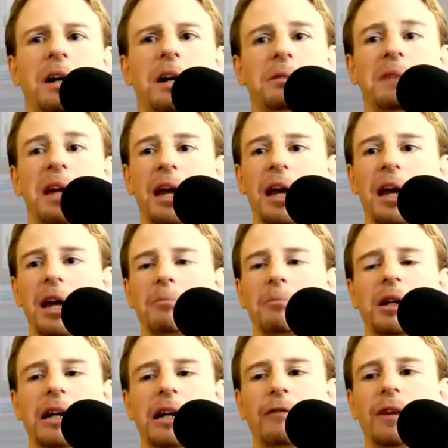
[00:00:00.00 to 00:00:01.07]
I
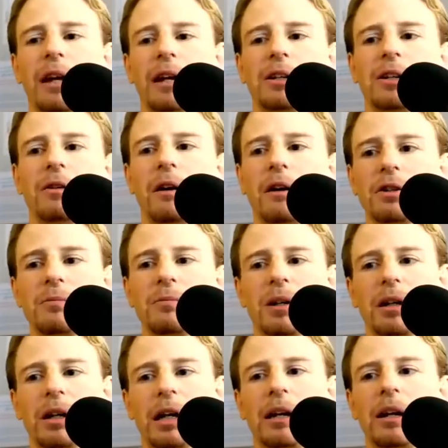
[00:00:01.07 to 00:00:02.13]
believe that you know
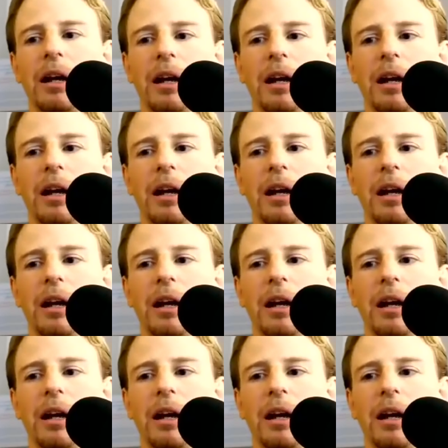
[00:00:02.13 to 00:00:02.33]
ultimately